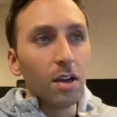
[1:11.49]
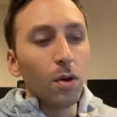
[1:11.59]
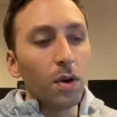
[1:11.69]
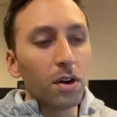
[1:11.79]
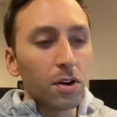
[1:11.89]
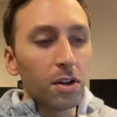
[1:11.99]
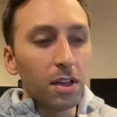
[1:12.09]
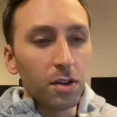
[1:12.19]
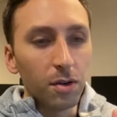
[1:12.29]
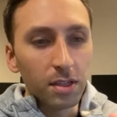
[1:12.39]
We are currently
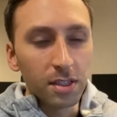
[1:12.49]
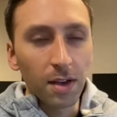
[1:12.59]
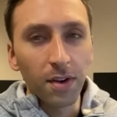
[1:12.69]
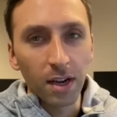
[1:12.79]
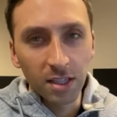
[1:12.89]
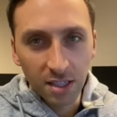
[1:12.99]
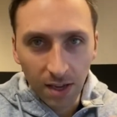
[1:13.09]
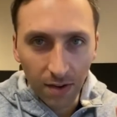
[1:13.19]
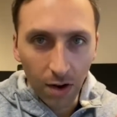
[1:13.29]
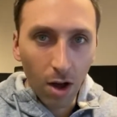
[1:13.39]
doing 7 on,
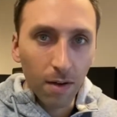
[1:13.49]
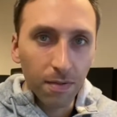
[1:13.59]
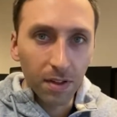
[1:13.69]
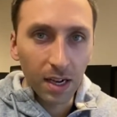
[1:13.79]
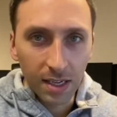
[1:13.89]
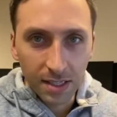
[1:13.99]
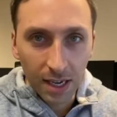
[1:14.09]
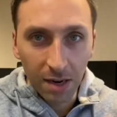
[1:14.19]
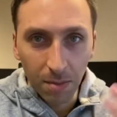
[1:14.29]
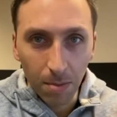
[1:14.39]
7 off, like I said
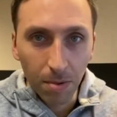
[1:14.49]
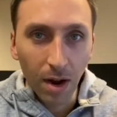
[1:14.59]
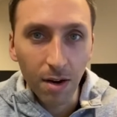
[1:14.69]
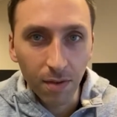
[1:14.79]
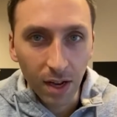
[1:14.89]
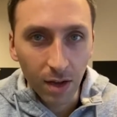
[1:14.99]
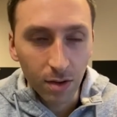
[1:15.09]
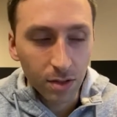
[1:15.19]
in my prior videos.